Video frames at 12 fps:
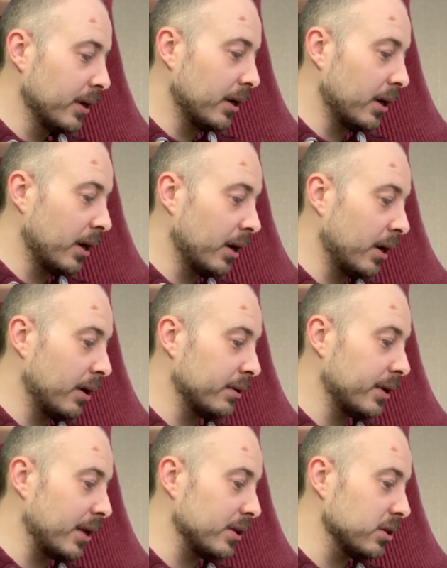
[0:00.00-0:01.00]
Yeah,
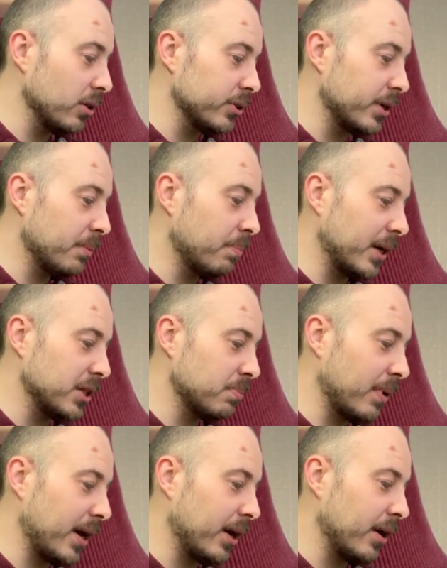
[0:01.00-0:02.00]
there's lots here. Paint
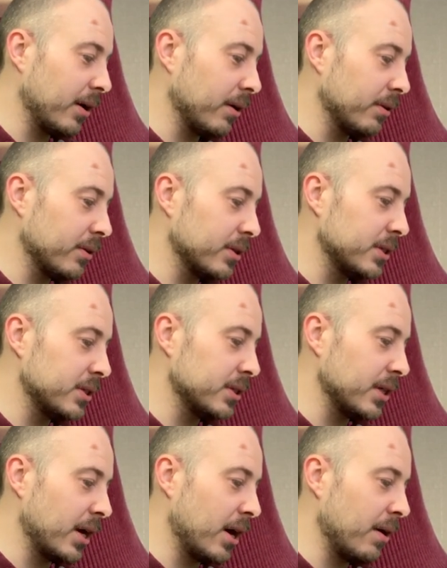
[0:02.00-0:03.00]
splatter. This is
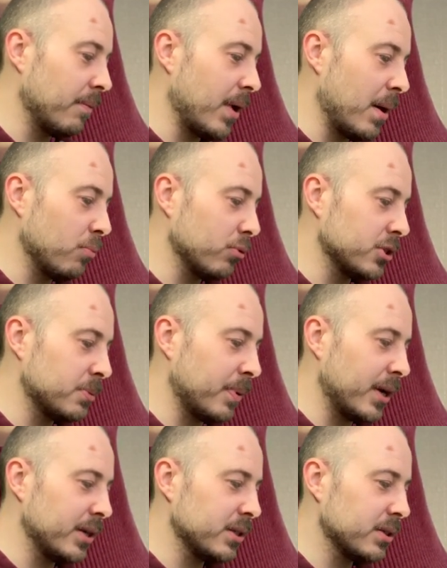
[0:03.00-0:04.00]
the Emperor
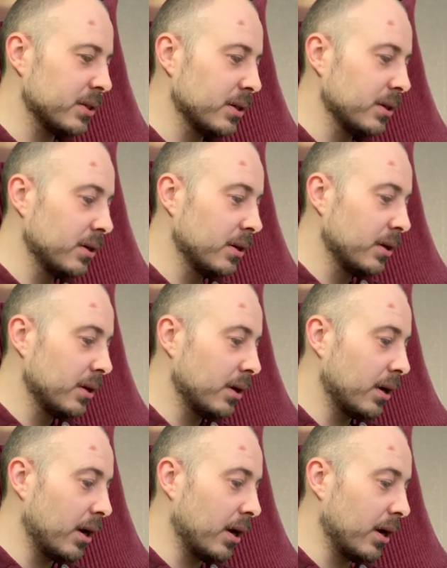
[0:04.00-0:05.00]
Spears.
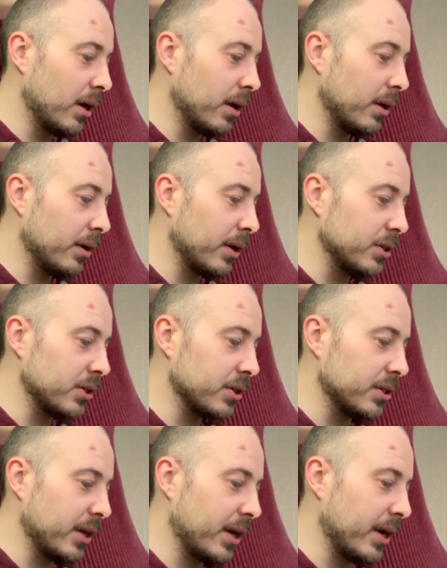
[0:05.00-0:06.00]
As you can
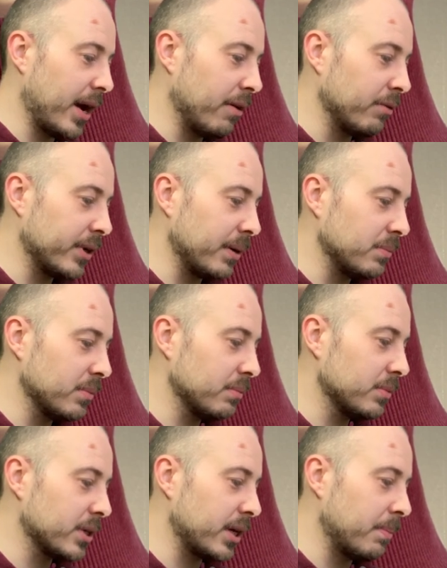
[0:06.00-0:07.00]
see here, Aaron
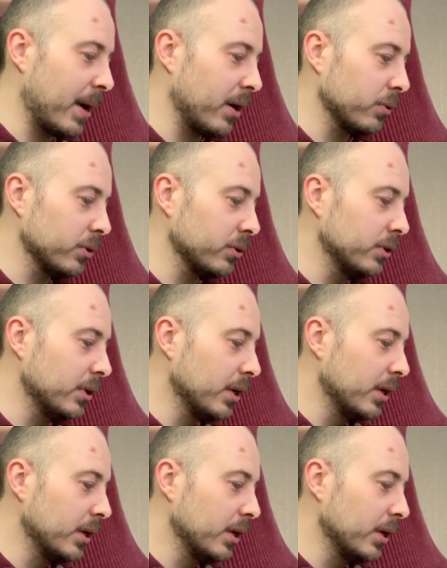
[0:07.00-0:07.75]
Dembski-Bowden.